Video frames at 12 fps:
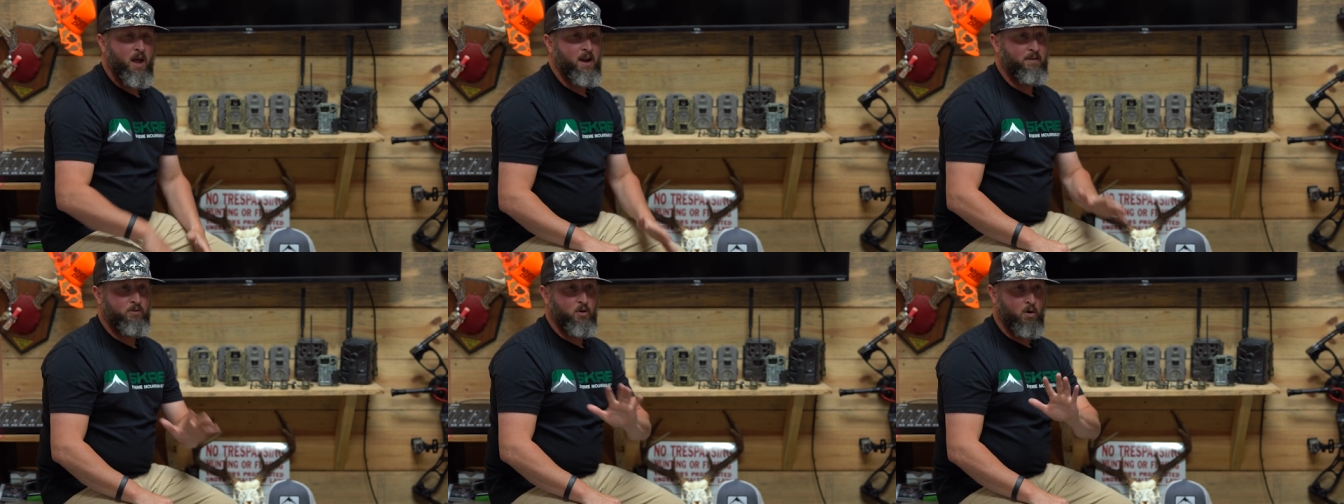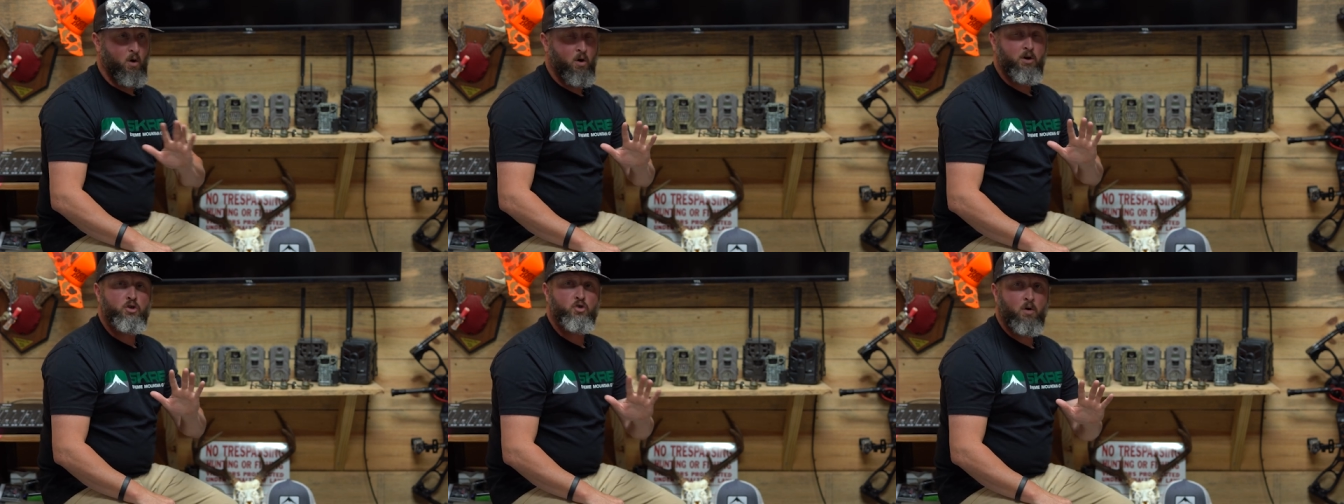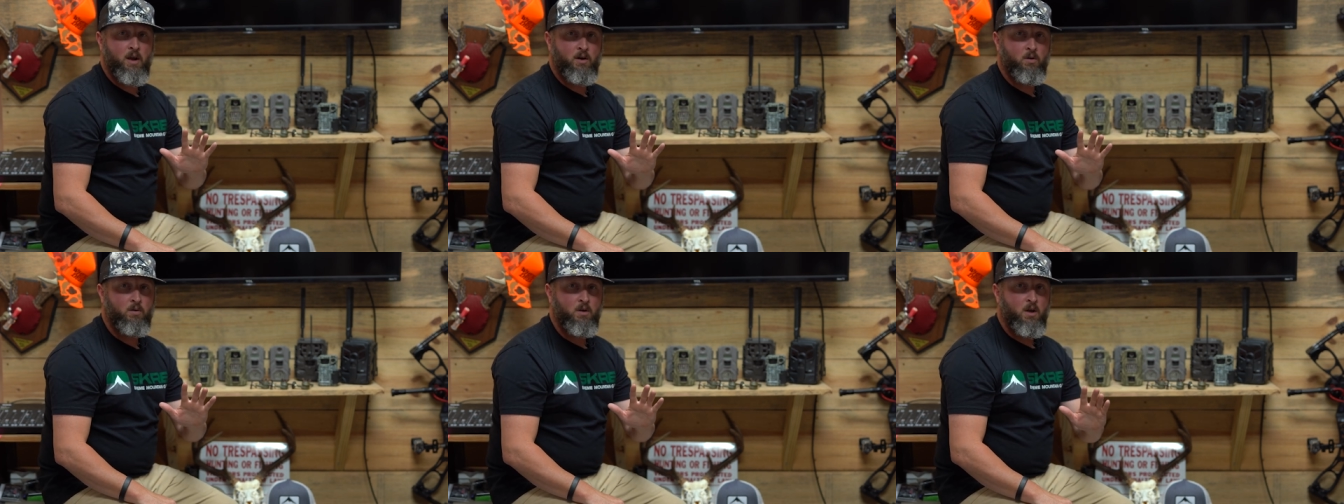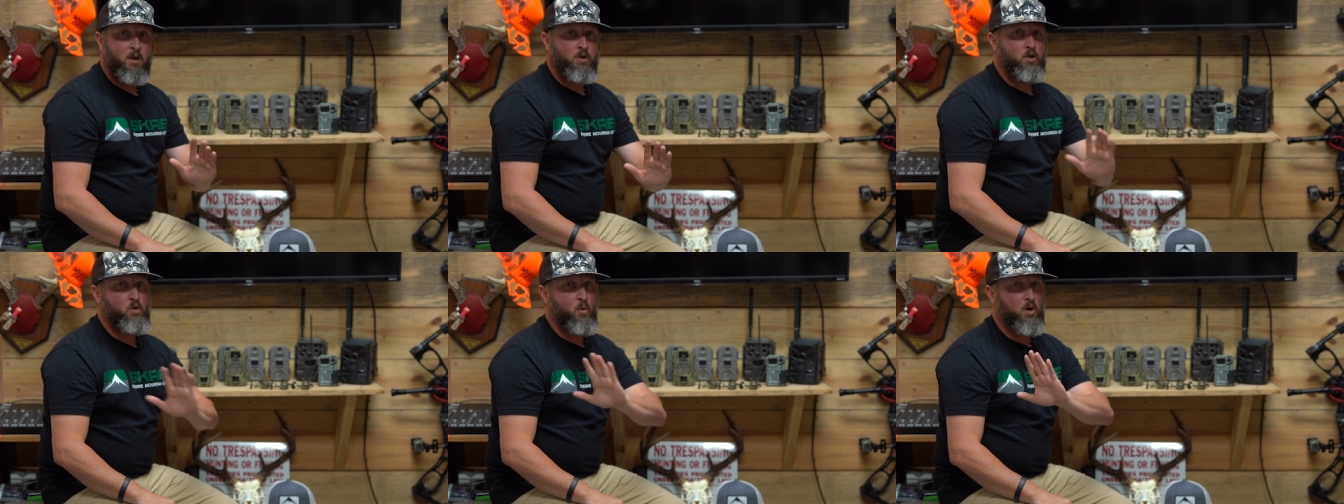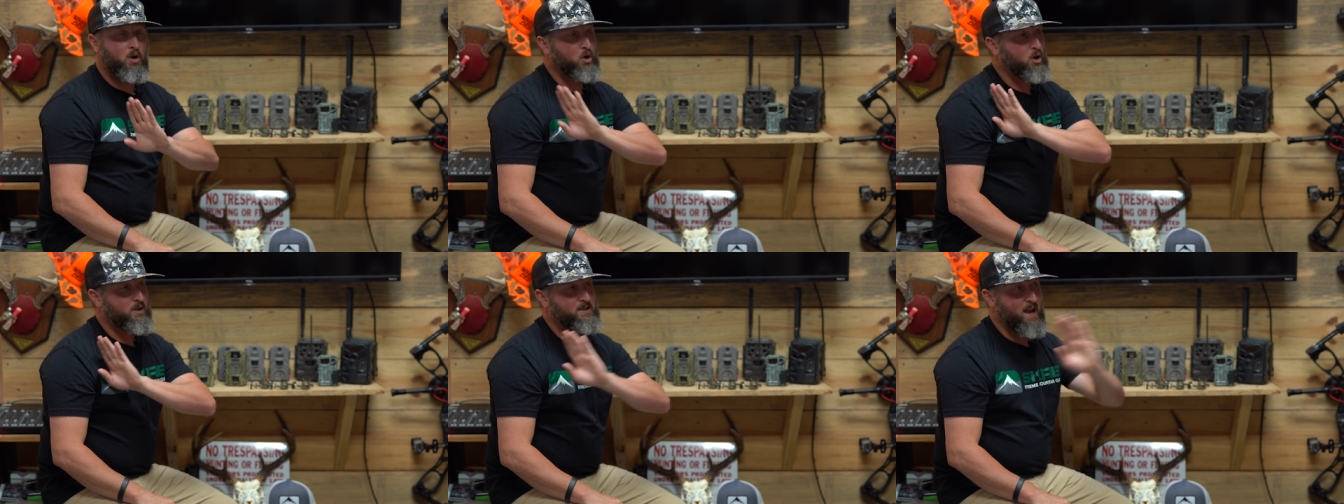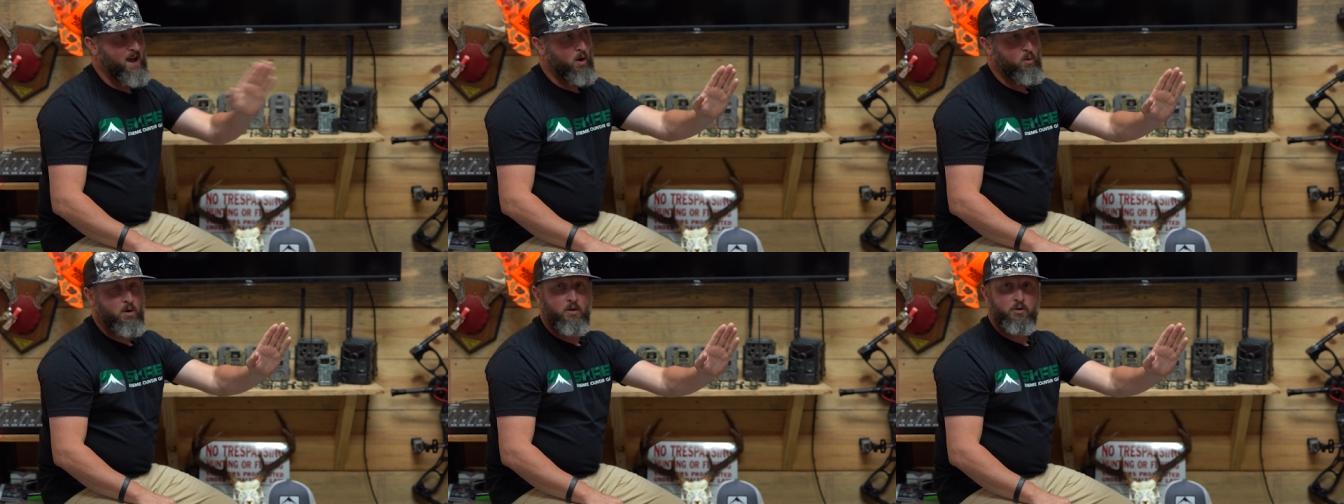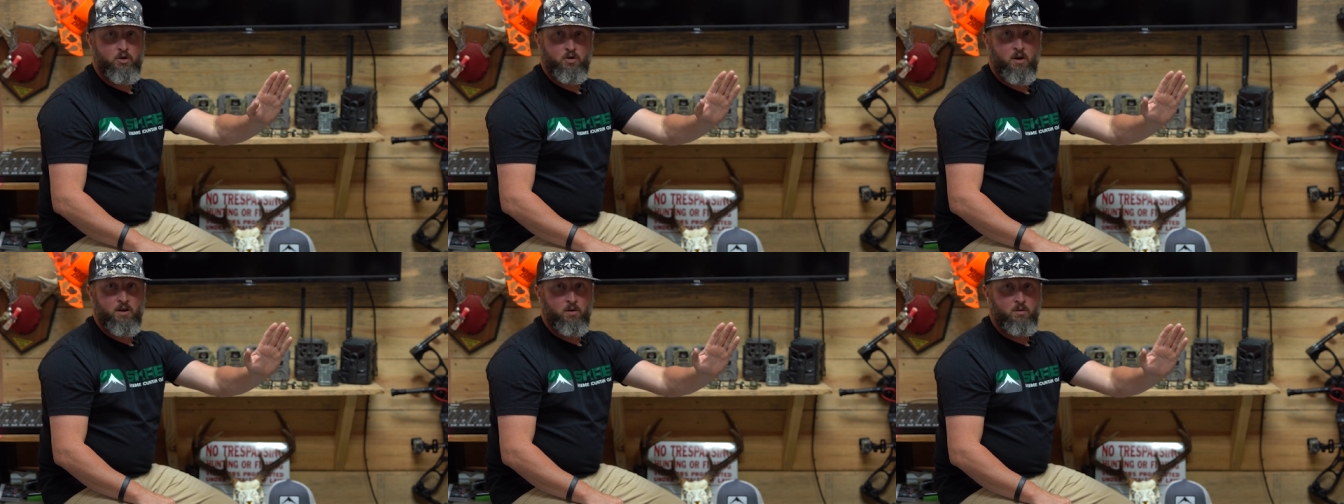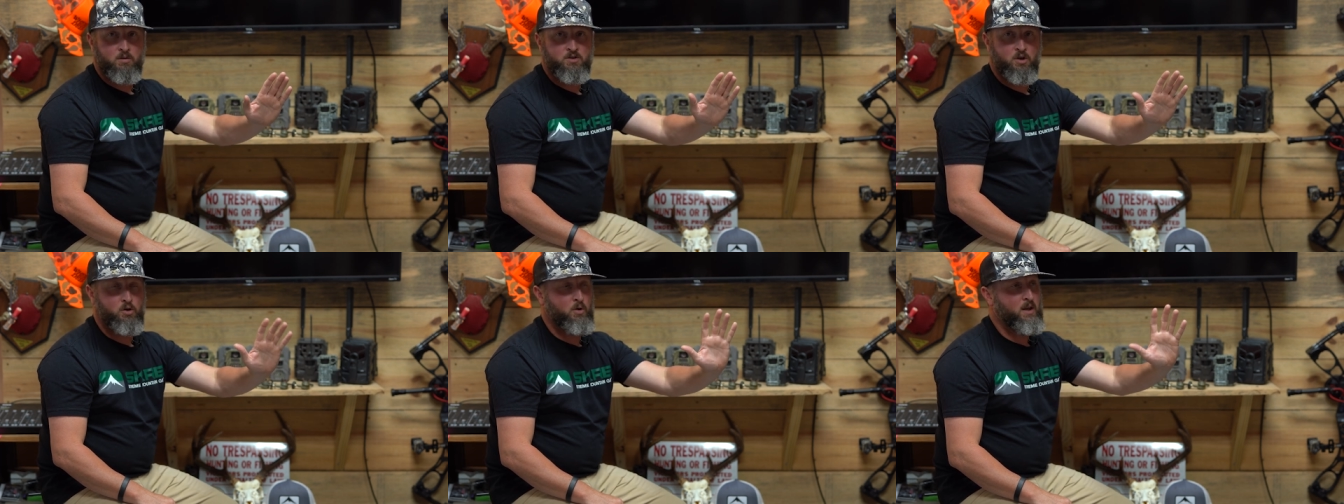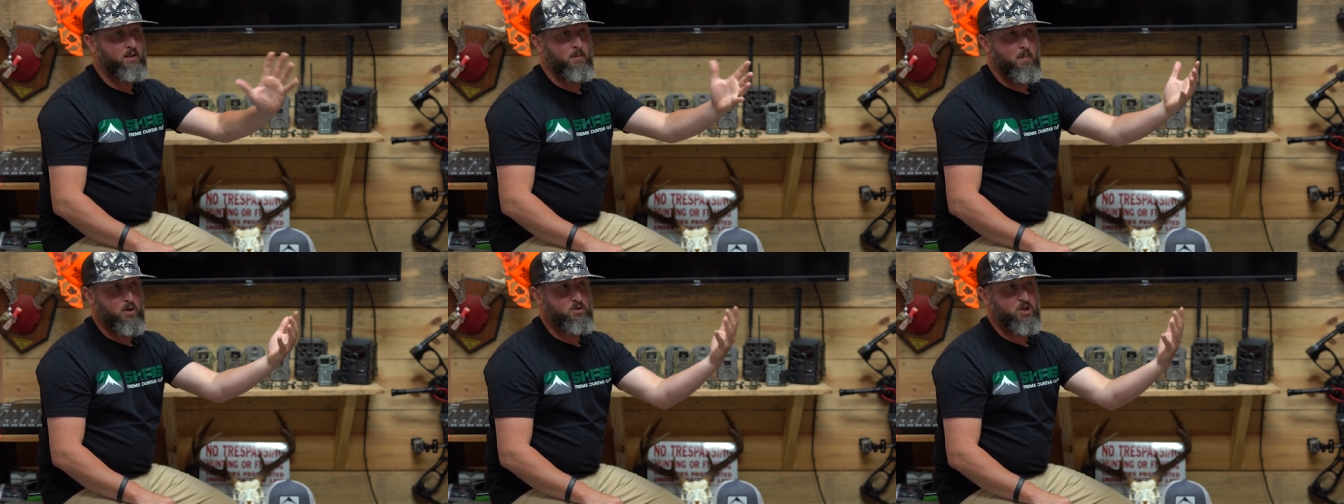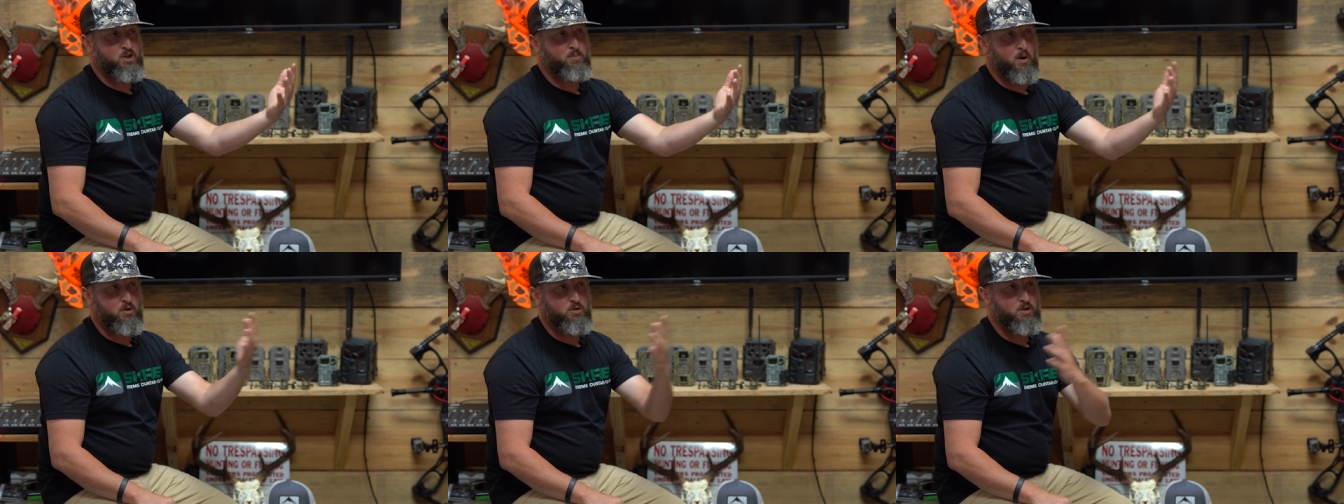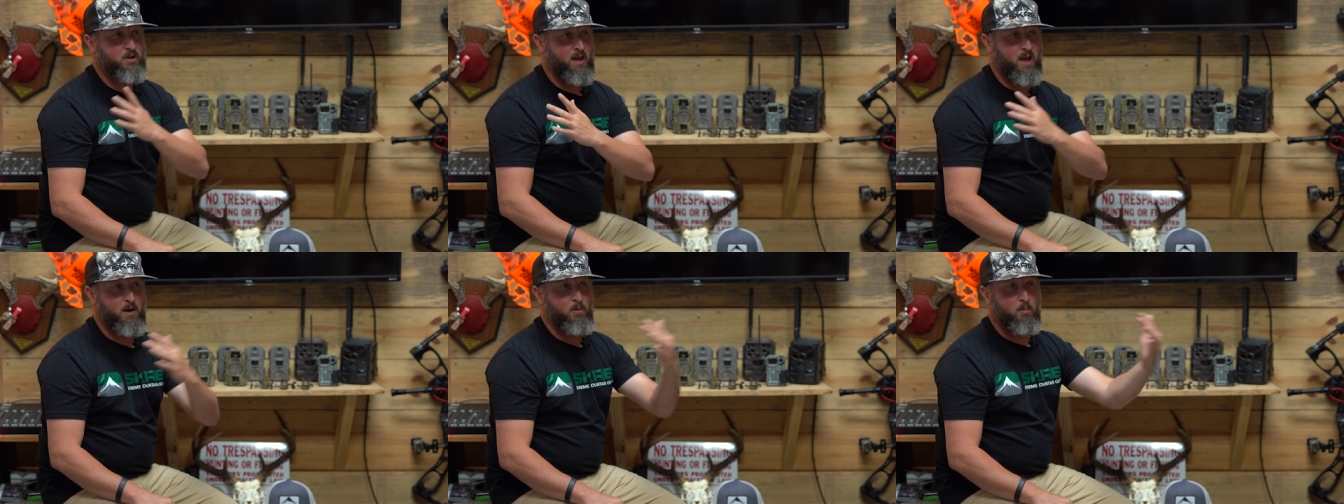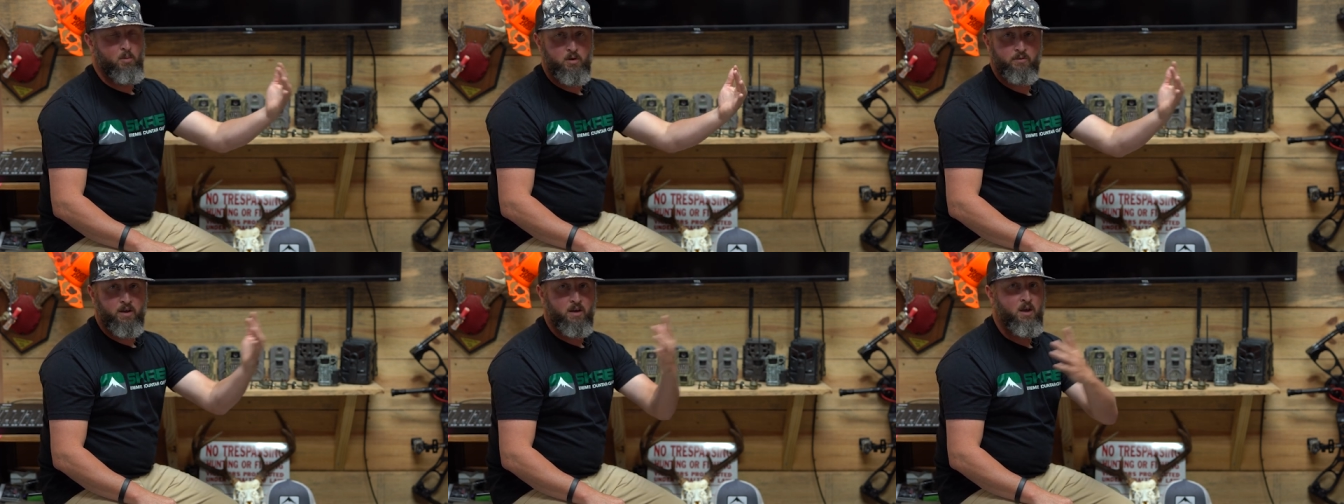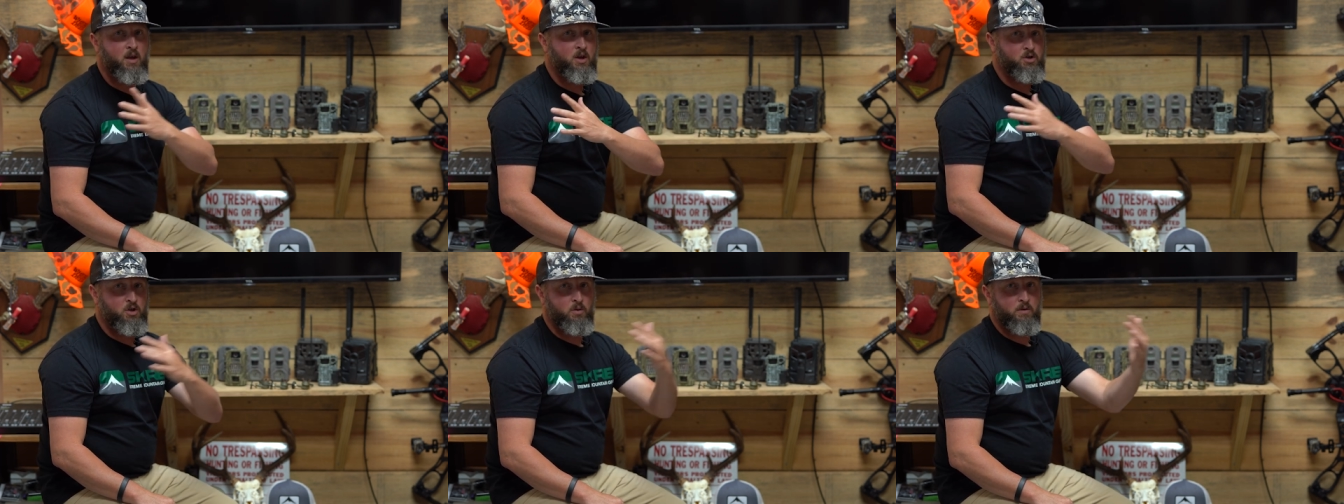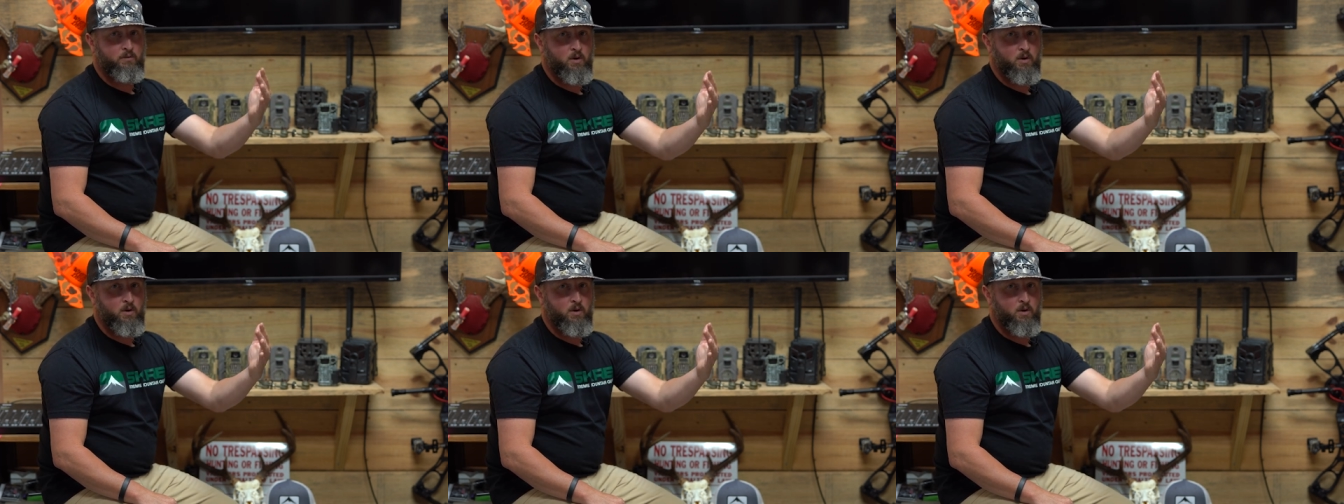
And if you're on a trail, you want to look down the trail so you get the most exposure to the animal moving to and